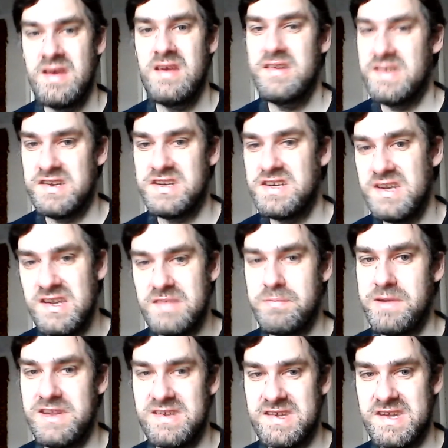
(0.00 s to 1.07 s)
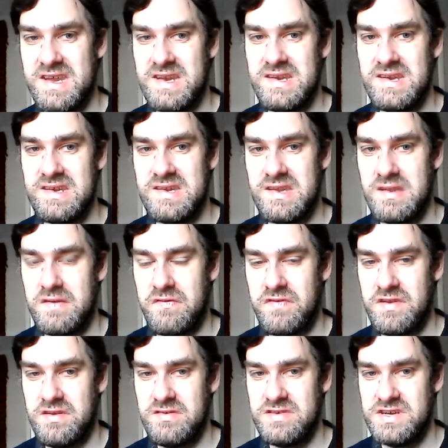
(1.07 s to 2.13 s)
So she's been sent to the
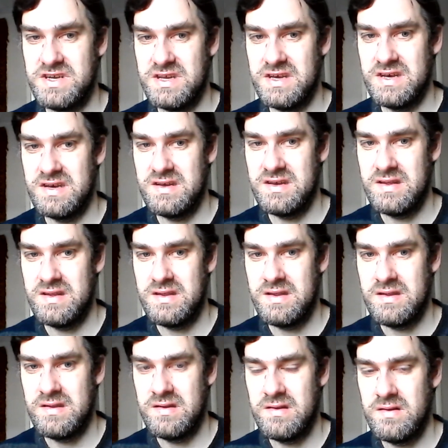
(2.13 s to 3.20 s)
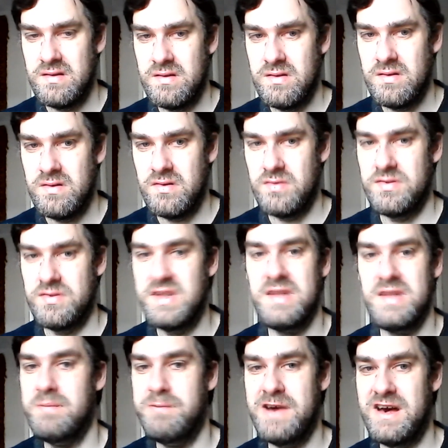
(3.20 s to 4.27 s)
future, or to
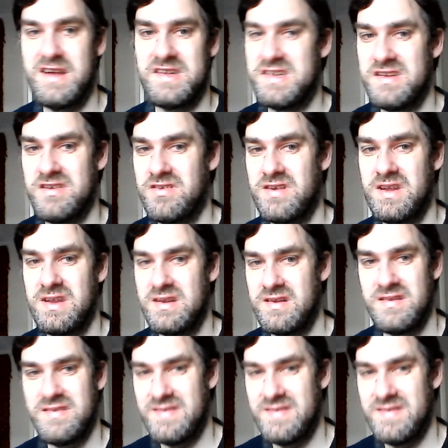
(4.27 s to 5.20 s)
the past, sorry.